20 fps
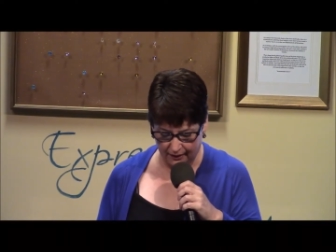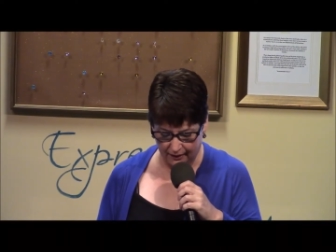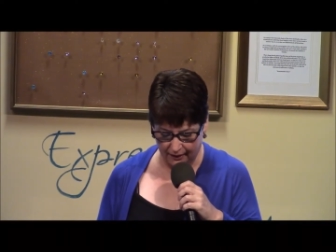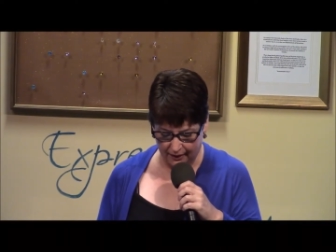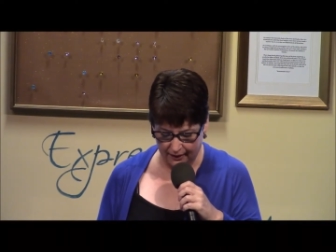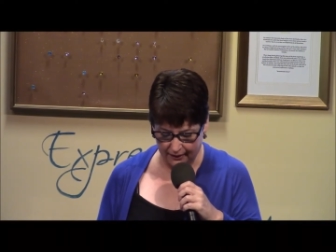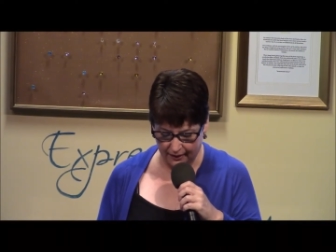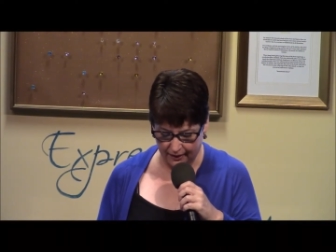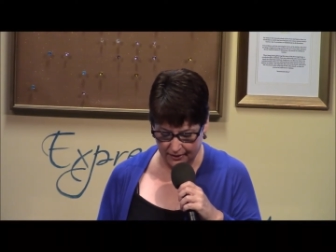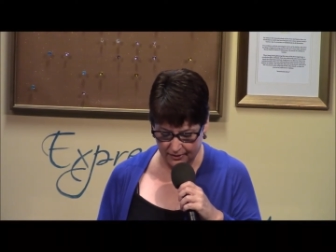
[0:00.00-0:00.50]

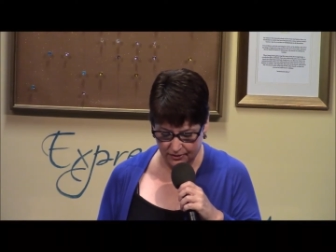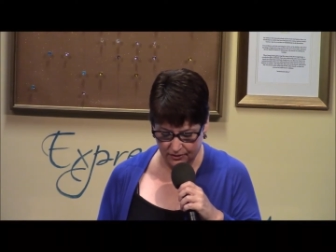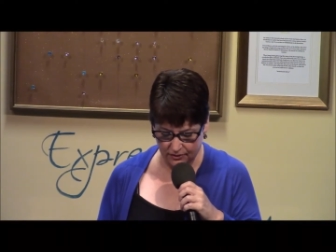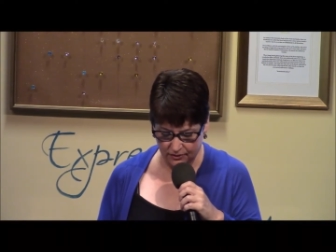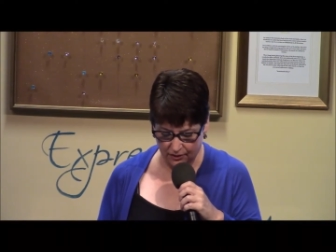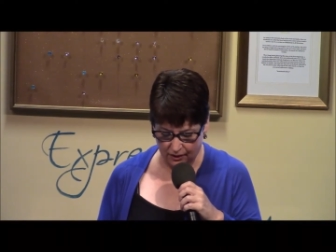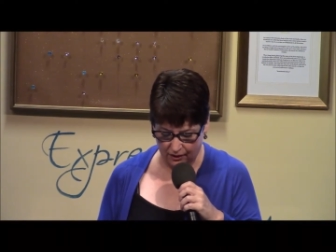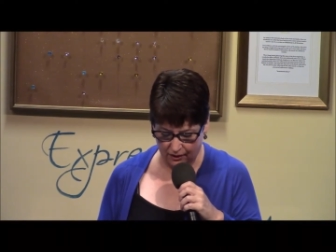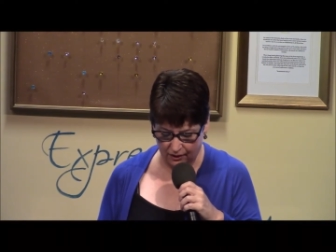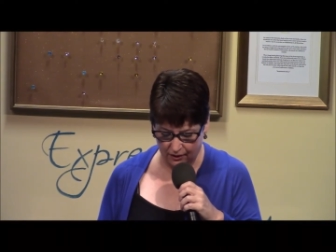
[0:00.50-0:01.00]
like a
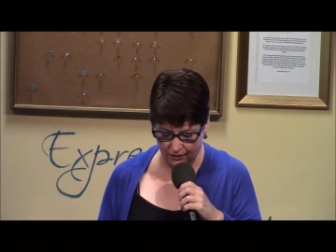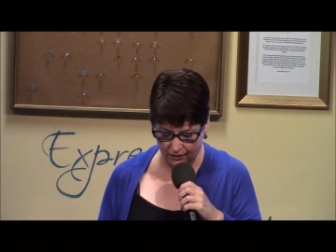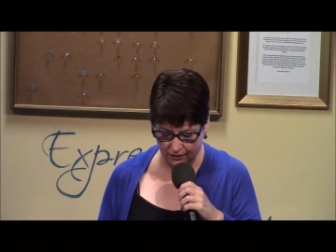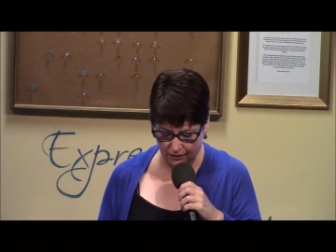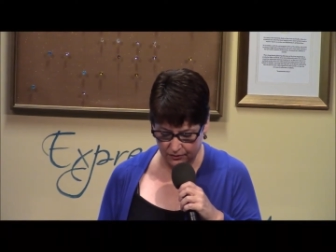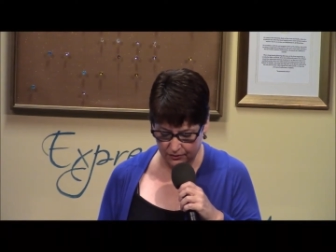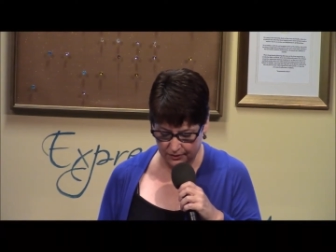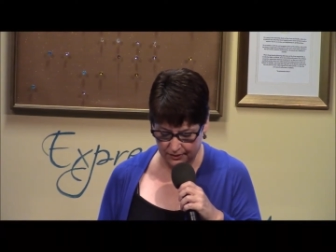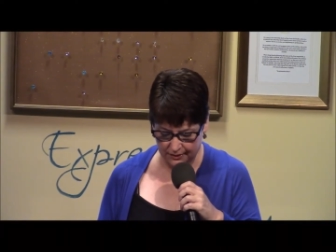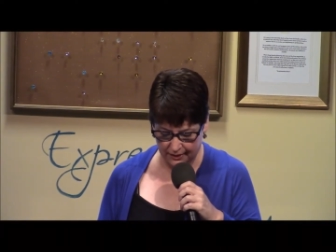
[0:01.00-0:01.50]
song
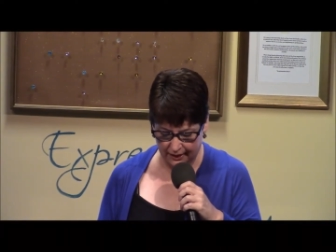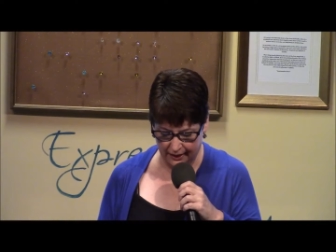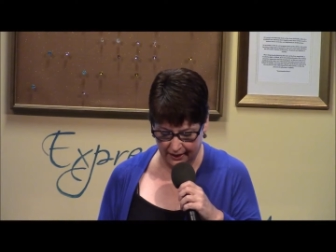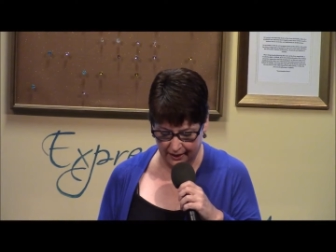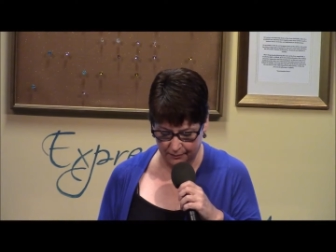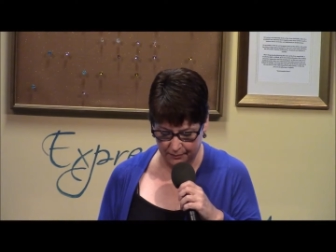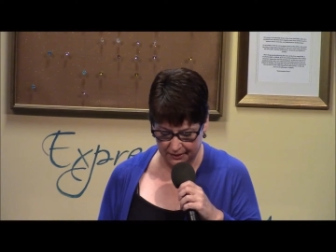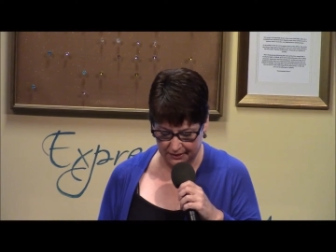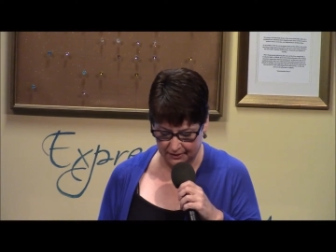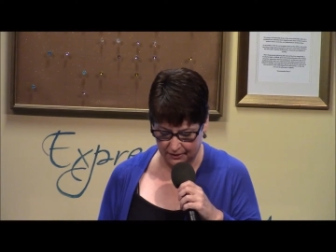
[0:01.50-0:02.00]
whose
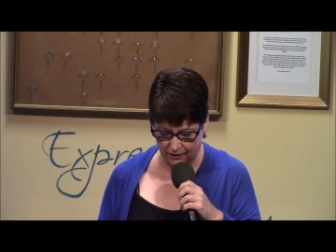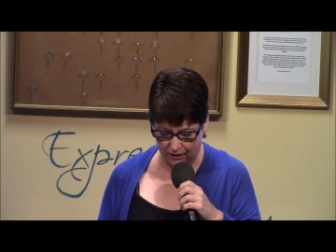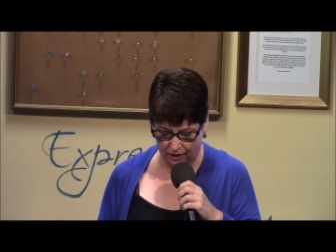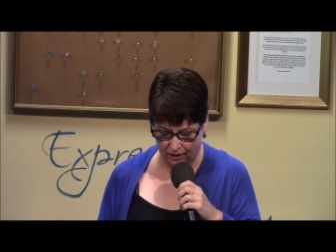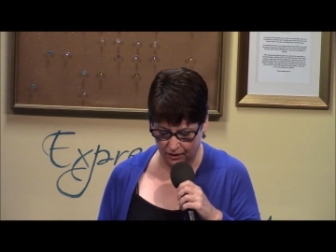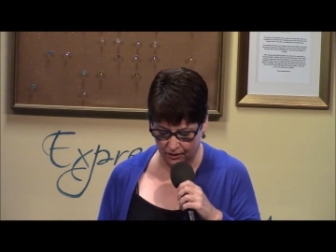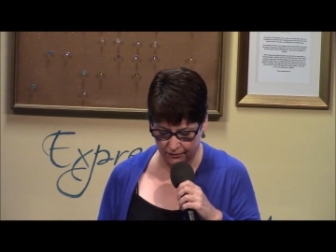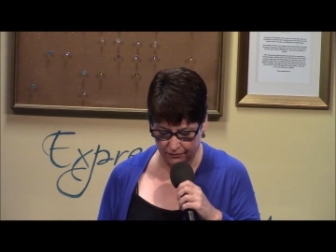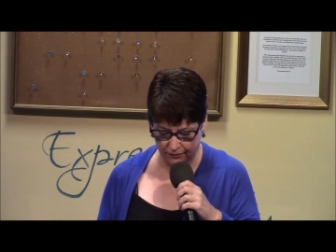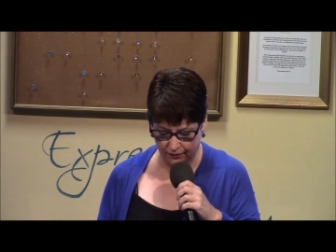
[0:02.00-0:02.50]
name is
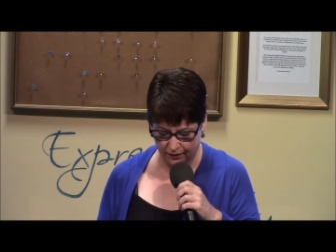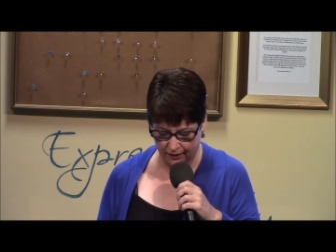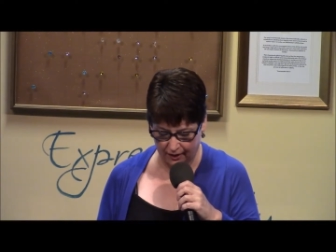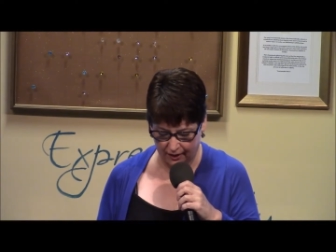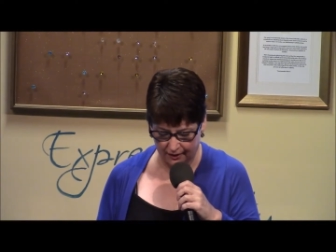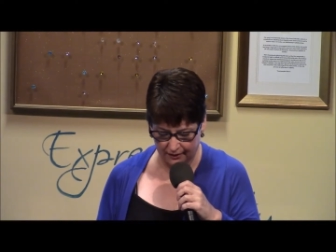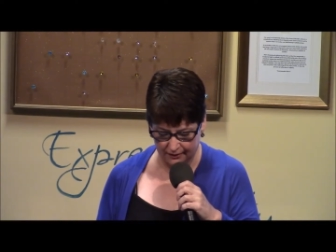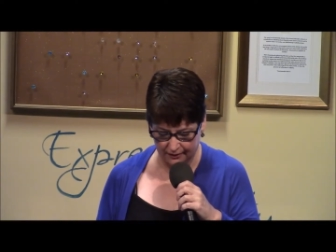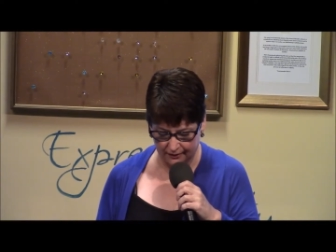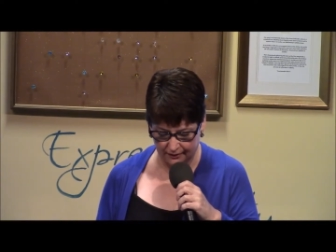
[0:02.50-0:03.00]
long
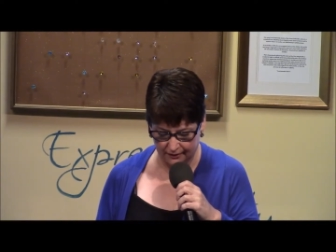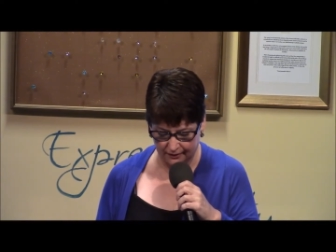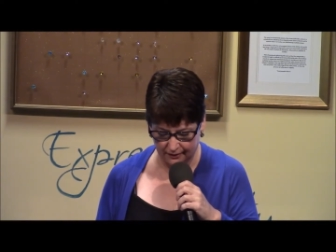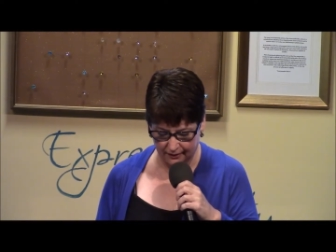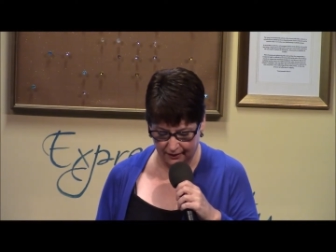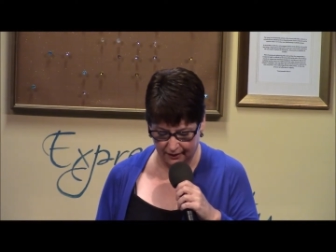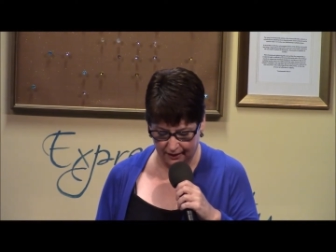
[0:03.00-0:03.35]
forgotten,